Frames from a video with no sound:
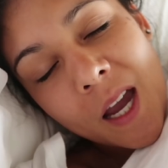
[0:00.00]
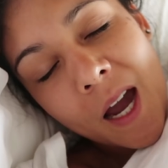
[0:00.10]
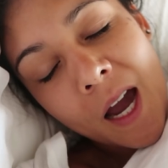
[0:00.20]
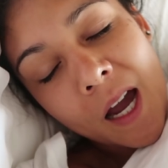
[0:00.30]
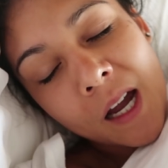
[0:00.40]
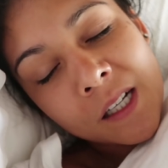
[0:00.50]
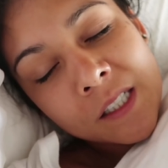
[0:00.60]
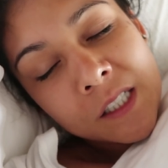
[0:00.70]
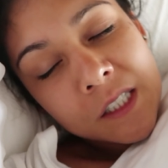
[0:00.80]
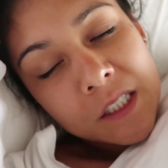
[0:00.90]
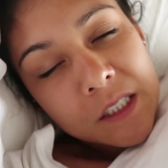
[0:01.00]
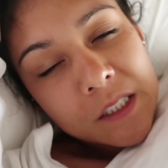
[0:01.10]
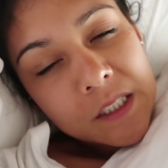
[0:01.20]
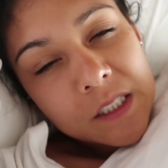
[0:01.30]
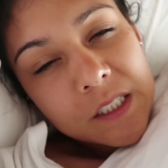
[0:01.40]
Yeah.
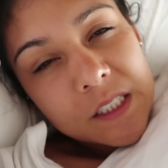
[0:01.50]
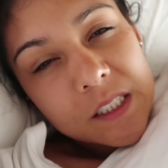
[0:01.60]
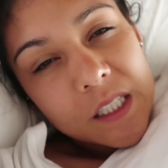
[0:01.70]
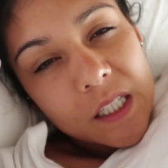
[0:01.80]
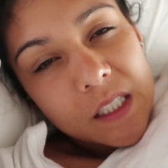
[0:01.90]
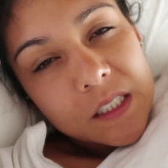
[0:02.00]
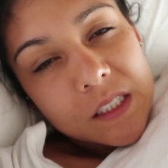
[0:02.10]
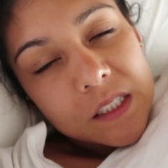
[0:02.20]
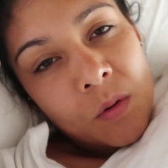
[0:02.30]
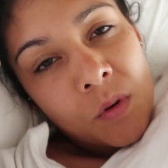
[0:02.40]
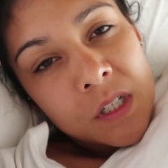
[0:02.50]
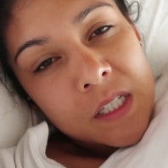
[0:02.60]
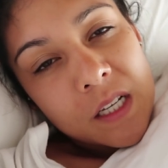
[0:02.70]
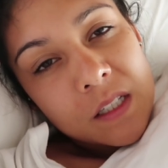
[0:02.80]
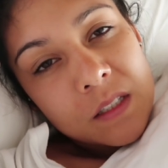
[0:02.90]
Yikes. I wanted
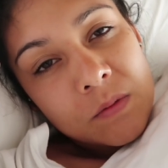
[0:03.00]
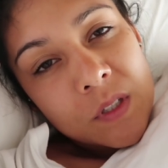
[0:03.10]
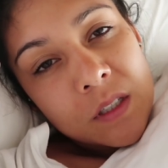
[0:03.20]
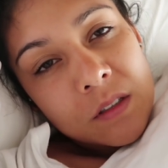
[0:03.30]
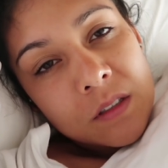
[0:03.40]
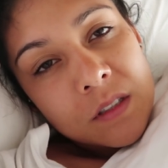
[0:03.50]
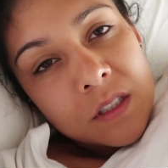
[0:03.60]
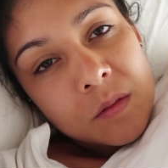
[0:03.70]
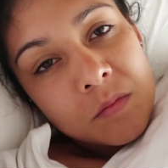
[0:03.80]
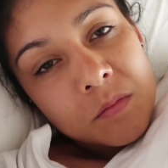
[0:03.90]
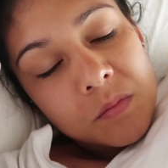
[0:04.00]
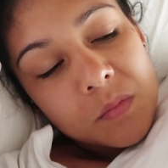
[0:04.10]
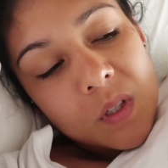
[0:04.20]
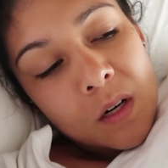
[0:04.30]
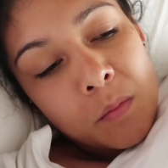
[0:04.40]
to edit some videos since I'm
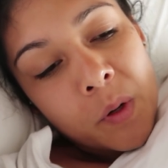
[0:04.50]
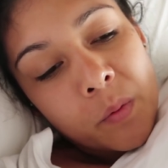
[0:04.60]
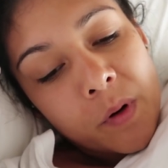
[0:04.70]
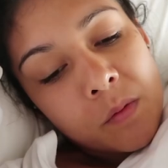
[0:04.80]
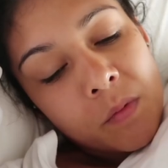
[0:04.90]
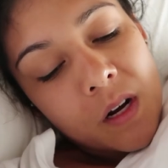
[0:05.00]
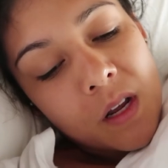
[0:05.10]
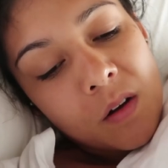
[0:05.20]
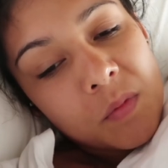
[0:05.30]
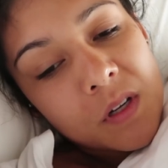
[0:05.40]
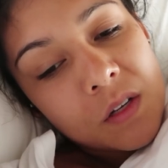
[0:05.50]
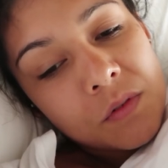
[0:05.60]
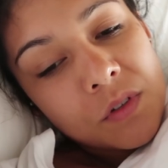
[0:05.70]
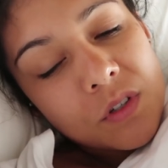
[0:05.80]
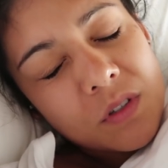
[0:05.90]
kind of bedridden right now, but
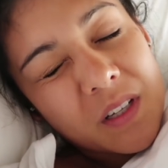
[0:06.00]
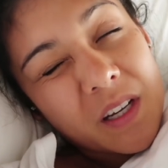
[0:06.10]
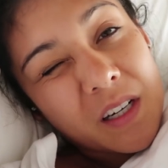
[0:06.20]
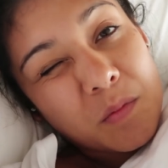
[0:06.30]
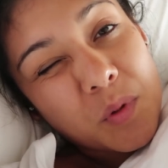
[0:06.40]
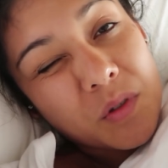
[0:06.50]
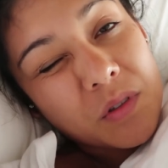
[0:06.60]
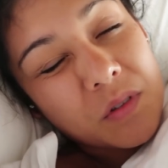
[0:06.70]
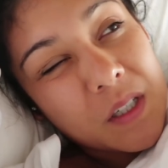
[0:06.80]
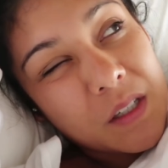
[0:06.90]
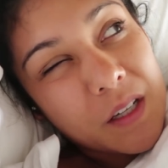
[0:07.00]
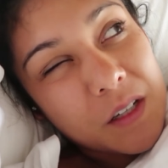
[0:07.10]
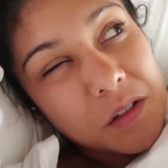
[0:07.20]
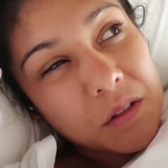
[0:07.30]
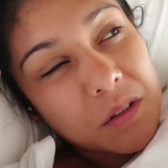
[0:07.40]
even just looking at a computer screen
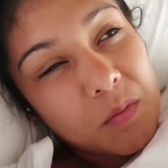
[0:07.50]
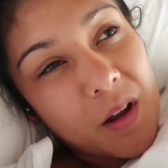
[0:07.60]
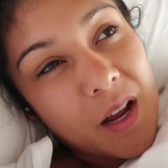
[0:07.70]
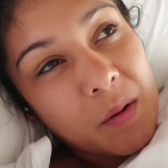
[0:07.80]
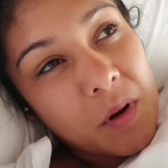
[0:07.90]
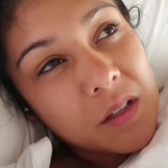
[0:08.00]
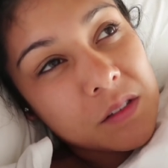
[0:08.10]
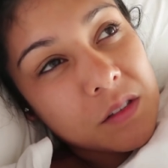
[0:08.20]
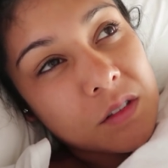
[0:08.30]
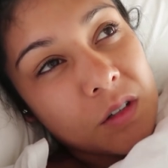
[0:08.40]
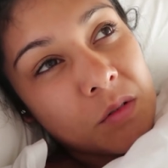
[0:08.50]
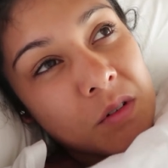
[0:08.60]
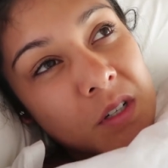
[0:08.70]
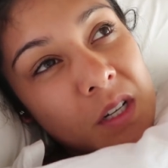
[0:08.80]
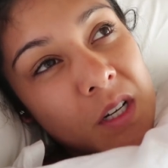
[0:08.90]
like hurts my eyeballs, so